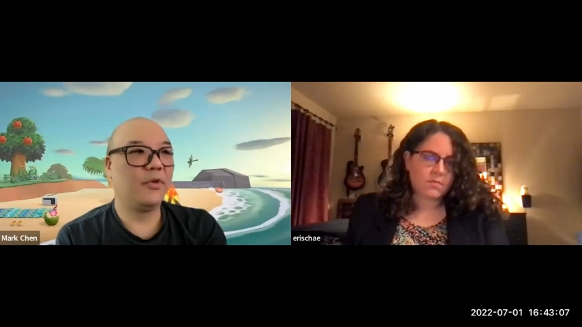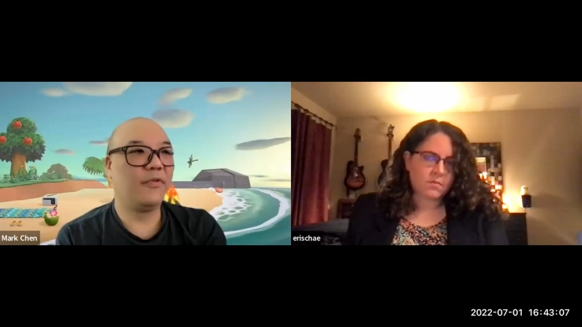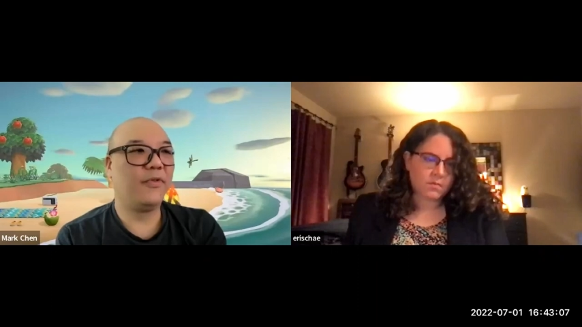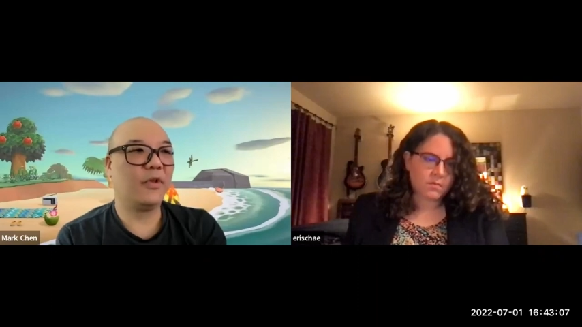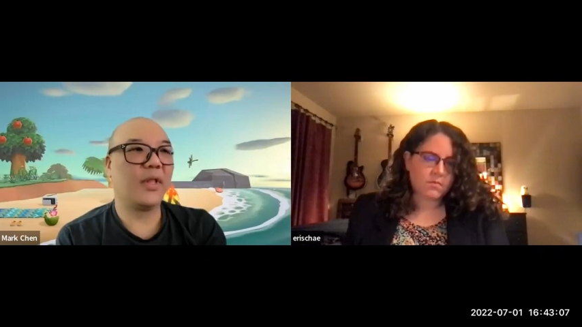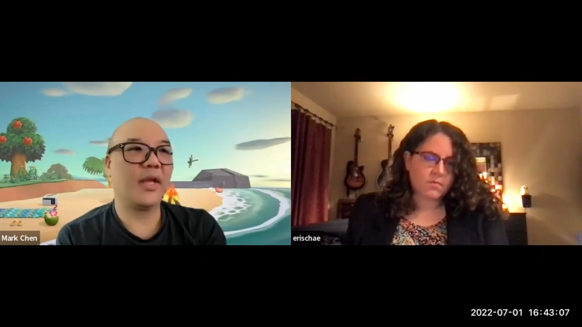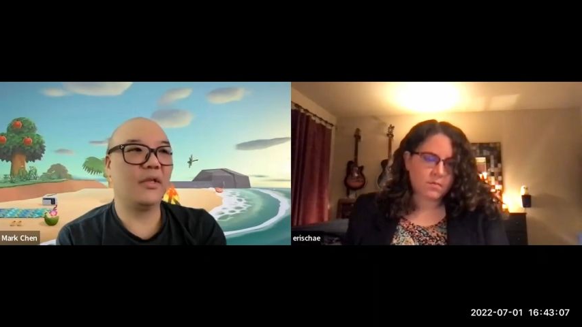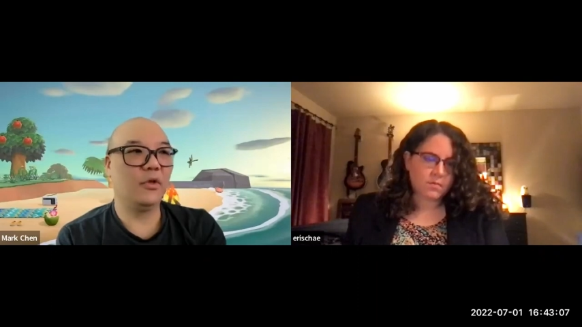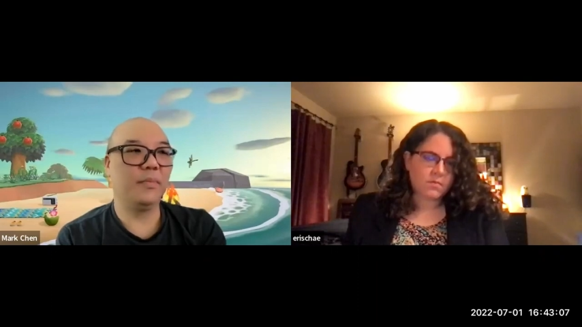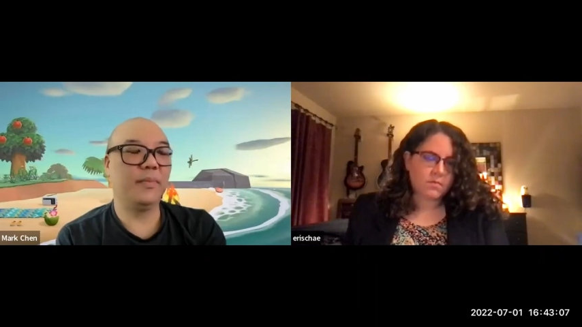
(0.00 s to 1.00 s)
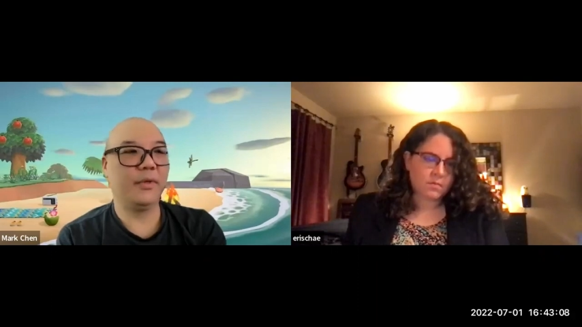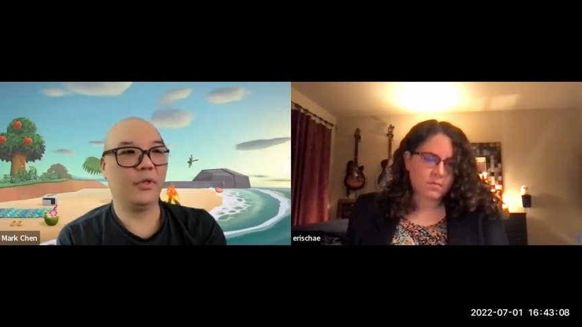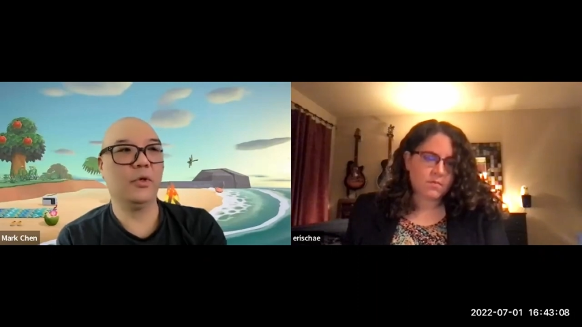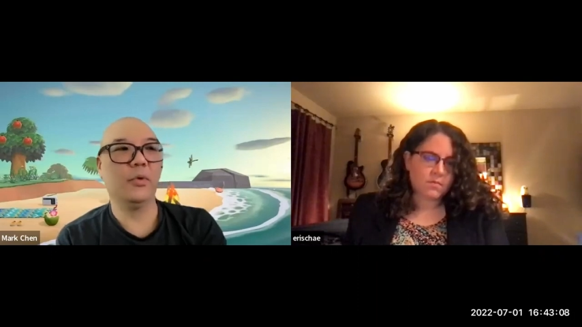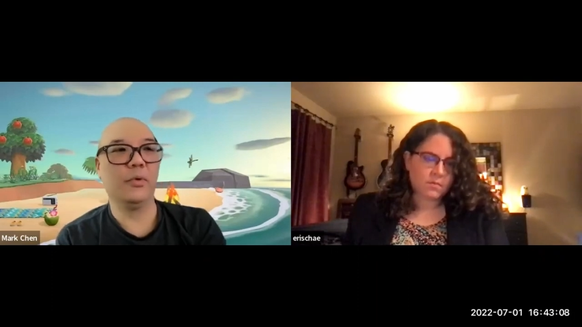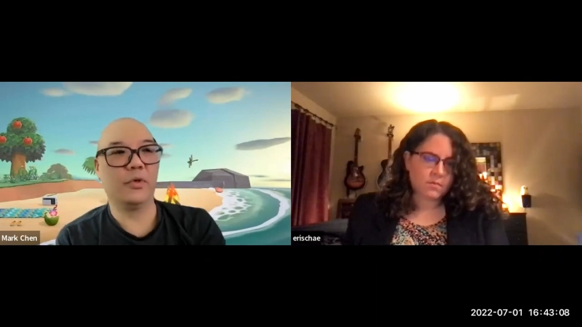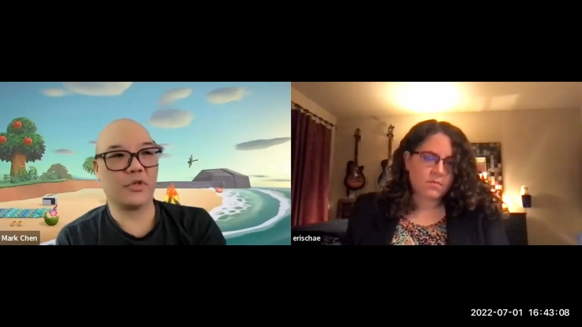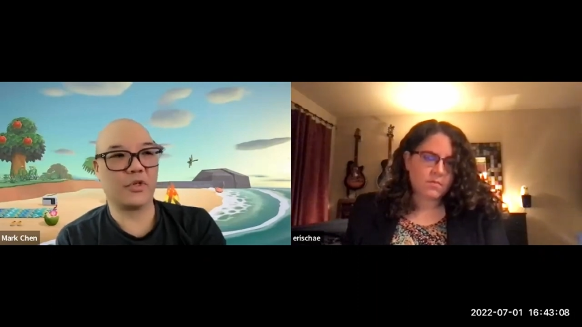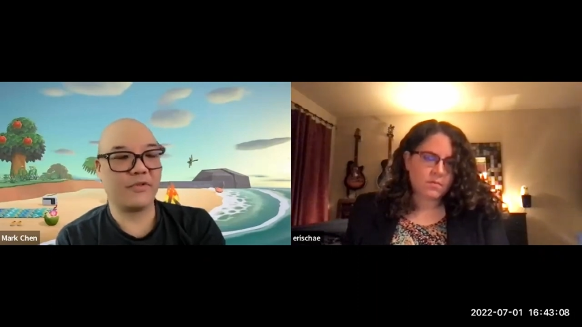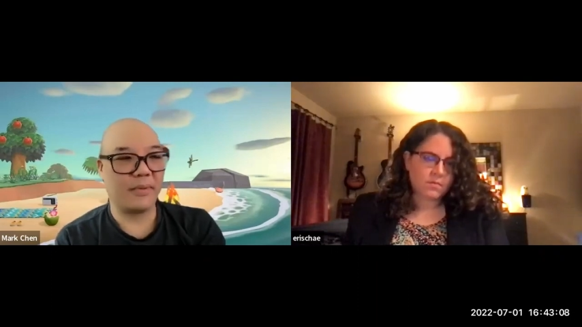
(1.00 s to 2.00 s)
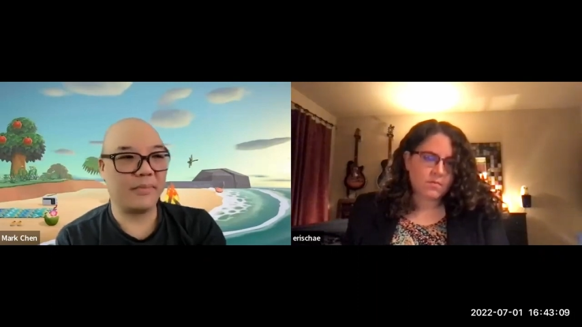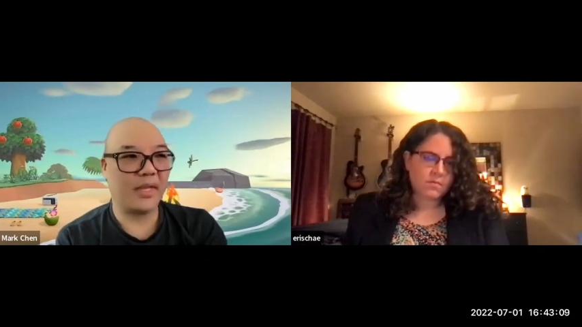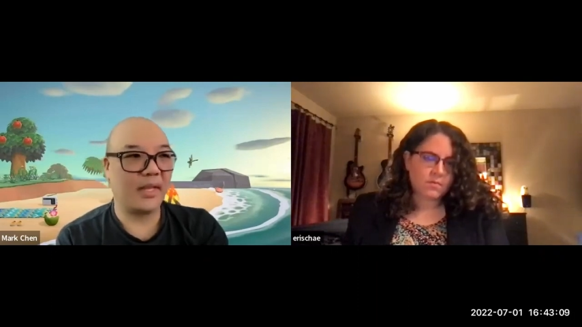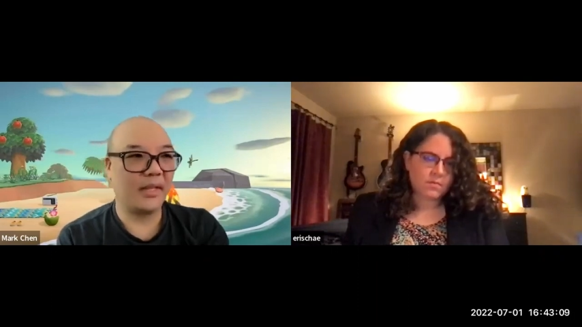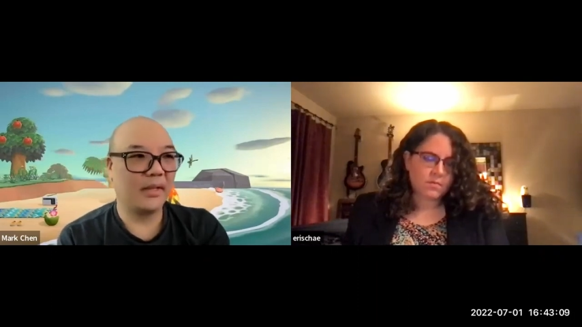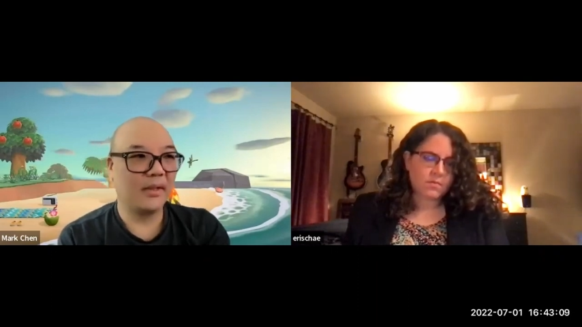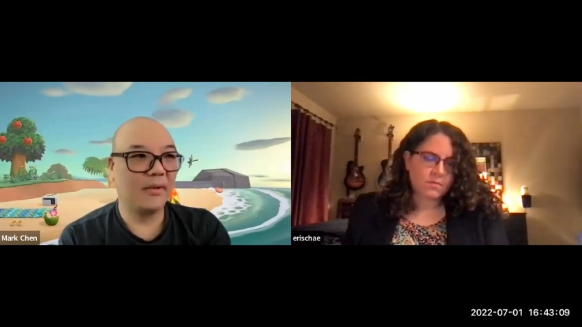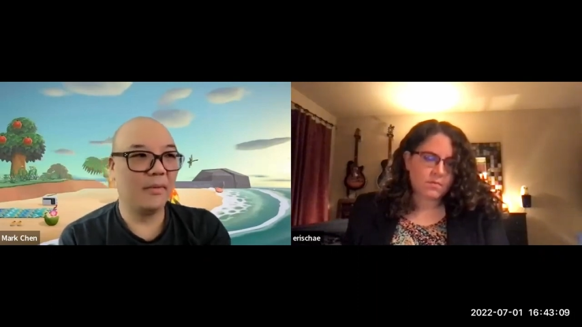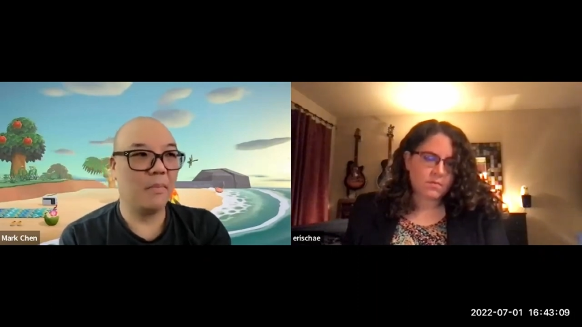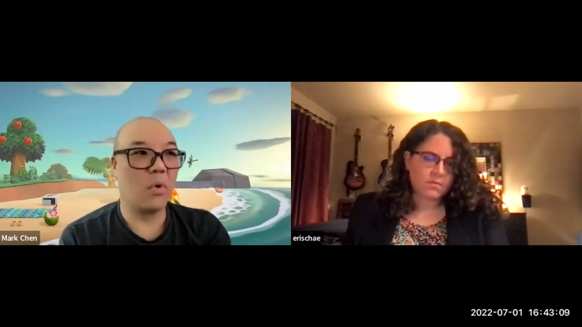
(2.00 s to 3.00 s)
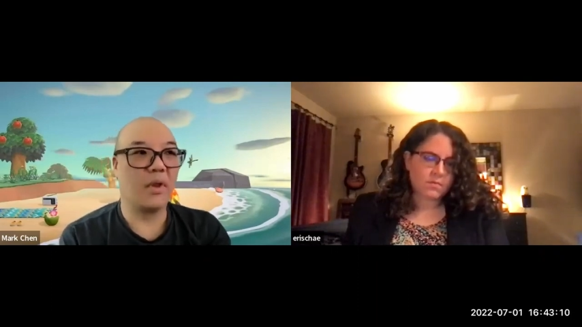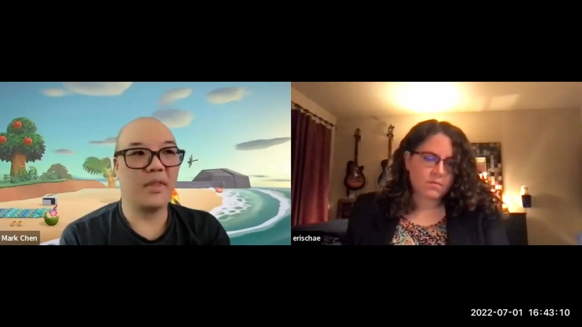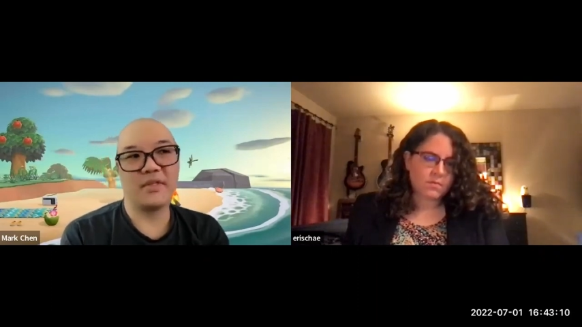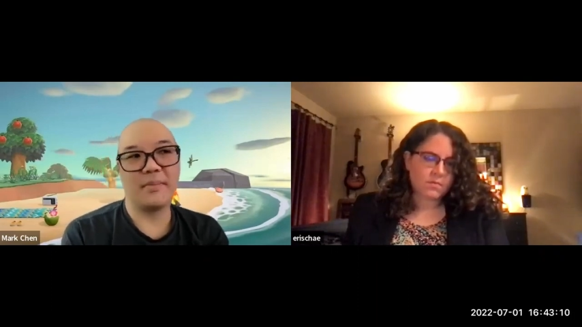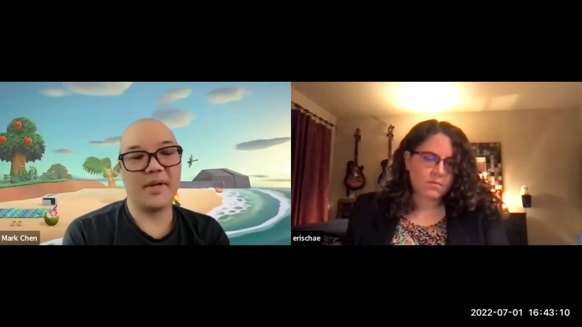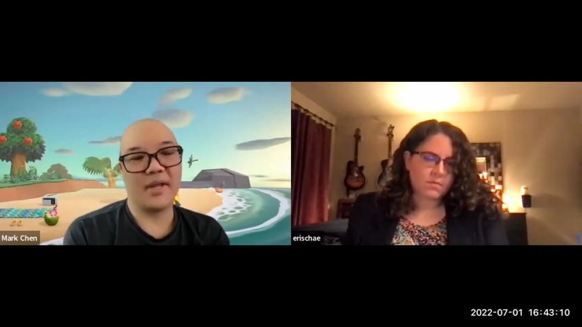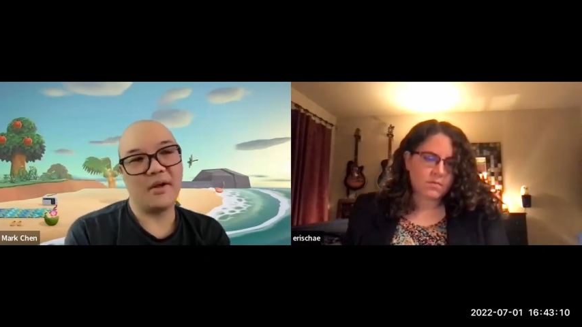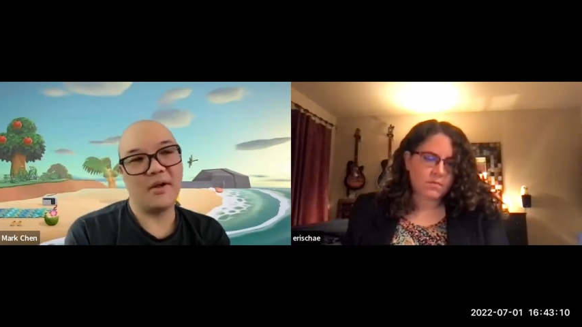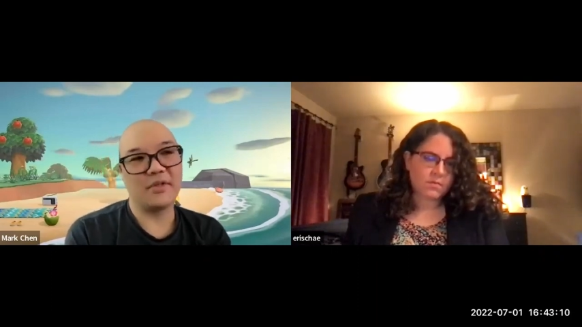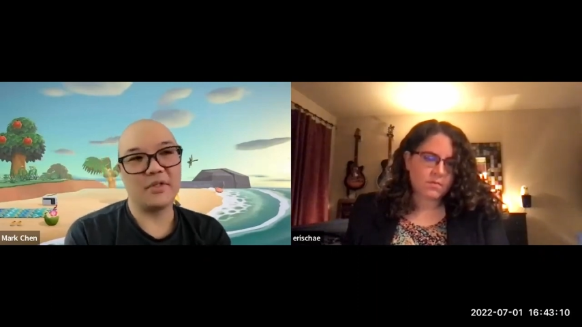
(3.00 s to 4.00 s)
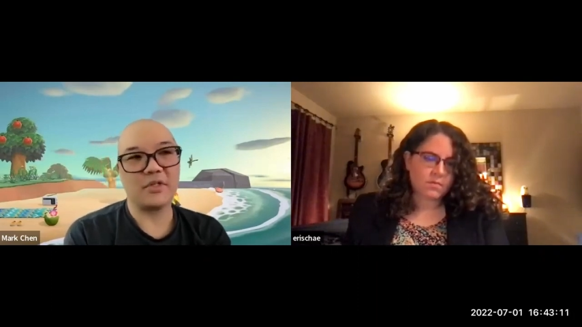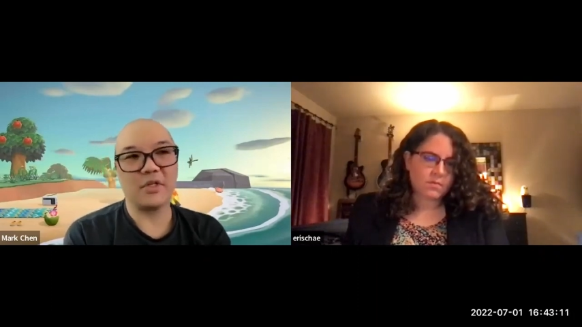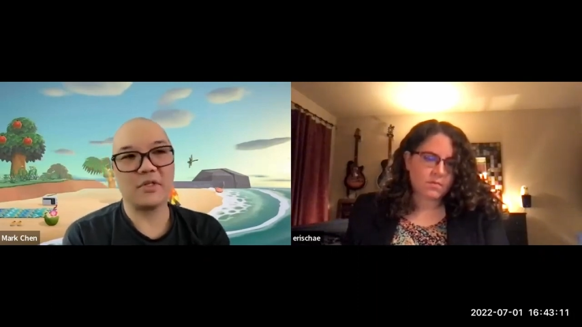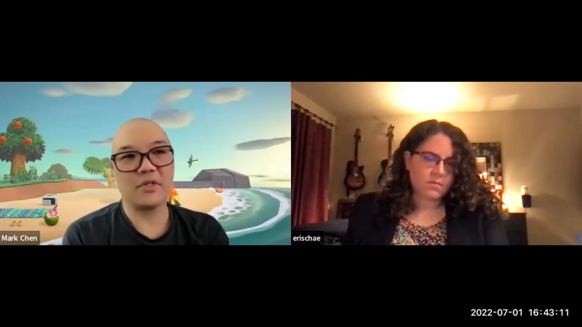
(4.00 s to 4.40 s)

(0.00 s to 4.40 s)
Speaker 1: To feel like you deserve something more than somebody else is